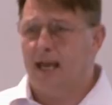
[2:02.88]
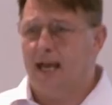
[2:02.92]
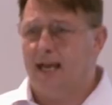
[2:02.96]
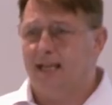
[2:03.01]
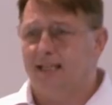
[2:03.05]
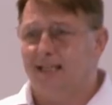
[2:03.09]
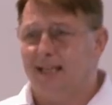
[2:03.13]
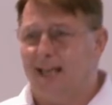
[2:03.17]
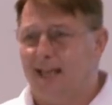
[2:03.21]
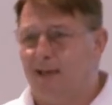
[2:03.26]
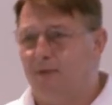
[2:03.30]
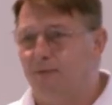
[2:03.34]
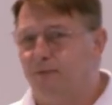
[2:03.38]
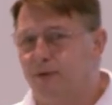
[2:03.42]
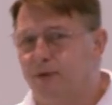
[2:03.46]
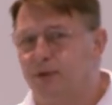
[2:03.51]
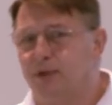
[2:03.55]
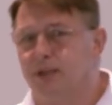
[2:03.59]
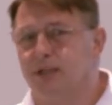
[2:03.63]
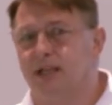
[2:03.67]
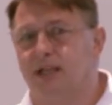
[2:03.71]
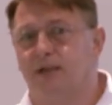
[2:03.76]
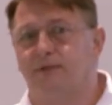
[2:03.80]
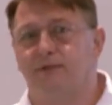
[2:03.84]
It has
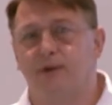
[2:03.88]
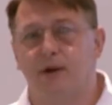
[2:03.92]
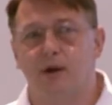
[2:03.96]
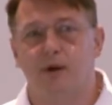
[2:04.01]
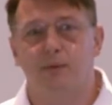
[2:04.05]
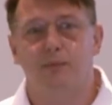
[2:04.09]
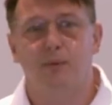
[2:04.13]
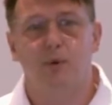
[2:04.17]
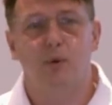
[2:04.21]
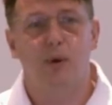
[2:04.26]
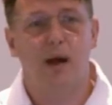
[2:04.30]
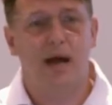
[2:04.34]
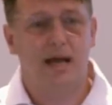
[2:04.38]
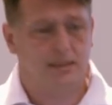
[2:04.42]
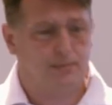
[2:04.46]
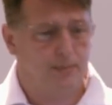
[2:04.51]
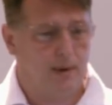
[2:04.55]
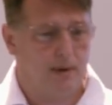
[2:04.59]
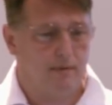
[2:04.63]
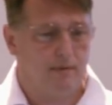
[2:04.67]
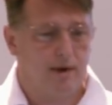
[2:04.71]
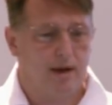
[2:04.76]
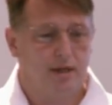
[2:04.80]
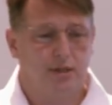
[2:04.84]
infinitely variable
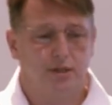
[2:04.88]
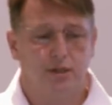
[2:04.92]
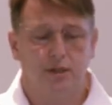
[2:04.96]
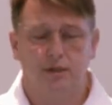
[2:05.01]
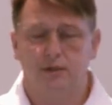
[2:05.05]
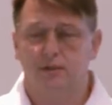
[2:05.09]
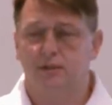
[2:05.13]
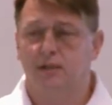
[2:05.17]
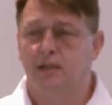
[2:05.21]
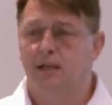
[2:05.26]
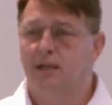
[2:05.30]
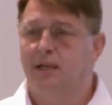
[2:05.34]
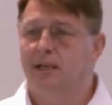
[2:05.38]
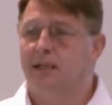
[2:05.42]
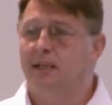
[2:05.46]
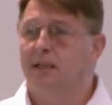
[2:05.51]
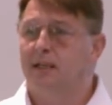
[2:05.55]
aspect ratios.